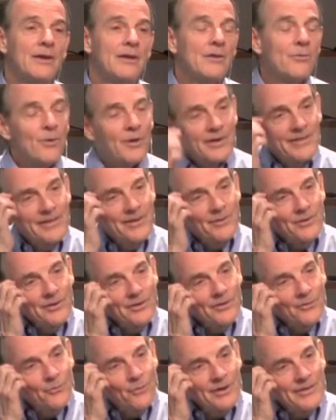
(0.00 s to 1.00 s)
You know, one of the,
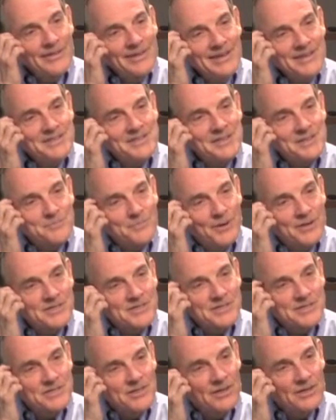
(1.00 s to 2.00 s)
you know, one of the easiest
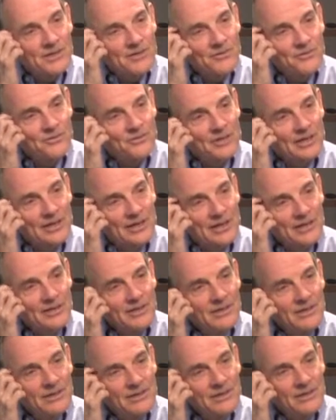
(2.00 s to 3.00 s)
places you can lose your
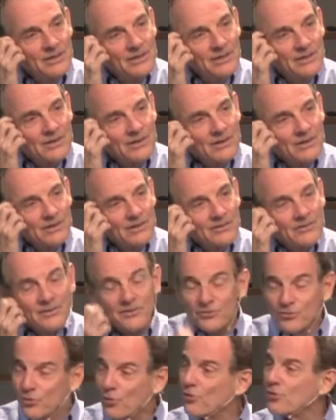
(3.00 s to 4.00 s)
kid is
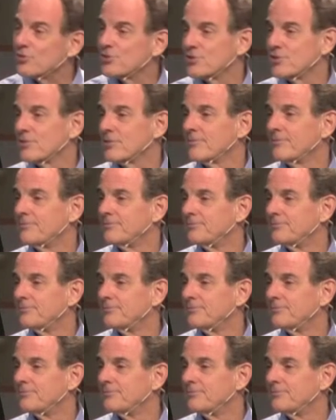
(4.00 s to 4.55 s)
at church.